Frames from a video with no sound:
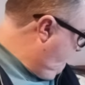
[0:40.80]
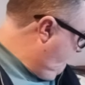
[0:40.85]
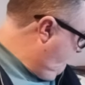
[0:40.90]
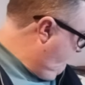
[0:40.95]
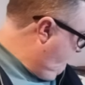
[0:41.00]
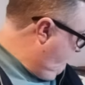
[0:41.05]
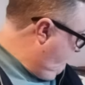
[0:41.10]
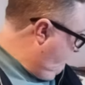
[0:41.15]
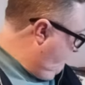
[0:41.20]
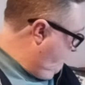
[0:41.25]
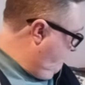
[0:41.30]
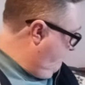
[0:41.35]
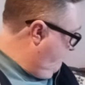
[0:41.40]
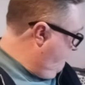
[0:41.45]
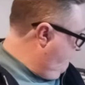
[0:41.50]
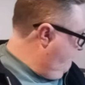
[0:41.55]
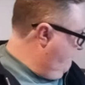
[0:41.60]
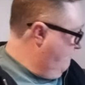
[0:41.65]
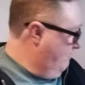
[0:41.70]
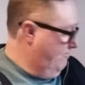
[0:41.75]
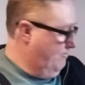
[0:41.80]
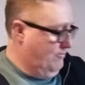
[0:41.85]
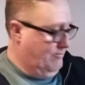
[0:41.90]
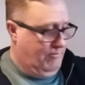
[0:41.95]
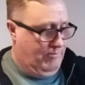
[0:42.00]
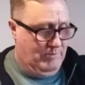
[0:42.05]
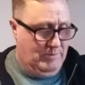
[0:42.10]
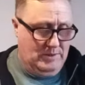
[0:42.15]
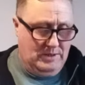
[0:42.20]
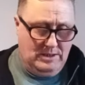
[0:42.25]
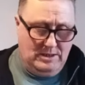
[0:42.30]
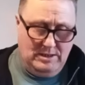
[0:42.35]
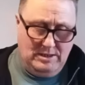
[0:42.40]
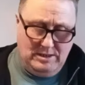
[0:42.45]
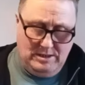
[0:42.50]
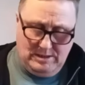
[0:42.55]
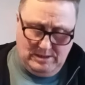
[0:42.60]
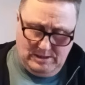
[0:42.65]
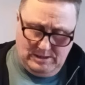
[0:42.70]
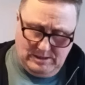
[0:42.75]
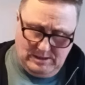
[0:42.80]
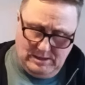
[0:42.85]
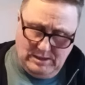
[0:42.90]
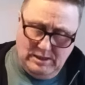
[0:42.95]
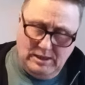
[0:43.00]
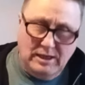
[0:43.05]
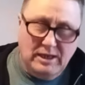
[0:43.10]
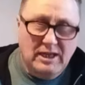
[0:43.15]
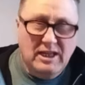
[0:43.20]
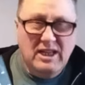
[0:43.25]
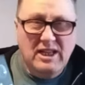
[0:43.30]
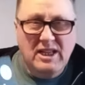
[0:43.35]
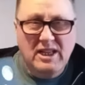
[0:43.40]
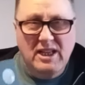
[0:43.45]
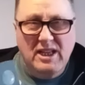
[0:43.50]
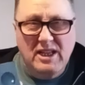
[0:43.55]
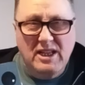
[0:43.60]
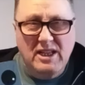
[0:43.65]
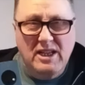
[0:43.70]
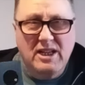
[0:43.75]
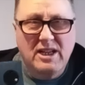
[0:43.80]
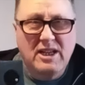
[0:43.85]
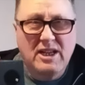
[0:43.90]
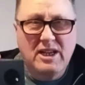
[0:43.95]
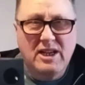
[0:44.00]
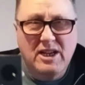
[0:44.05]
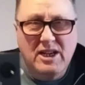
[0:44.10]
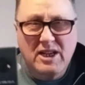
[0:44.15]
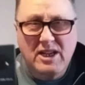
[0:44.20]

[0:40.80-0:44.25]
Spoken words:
[no speech]